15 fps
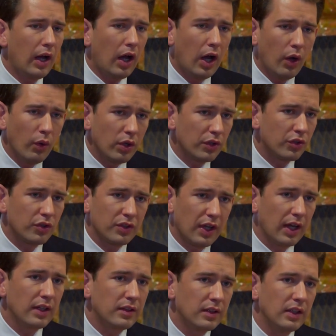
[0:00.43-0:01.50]
our
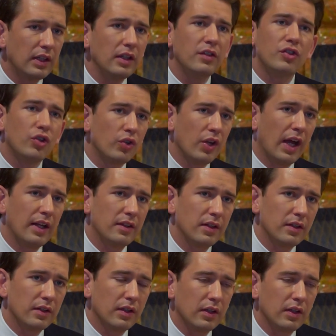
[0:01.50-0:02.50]
society is united,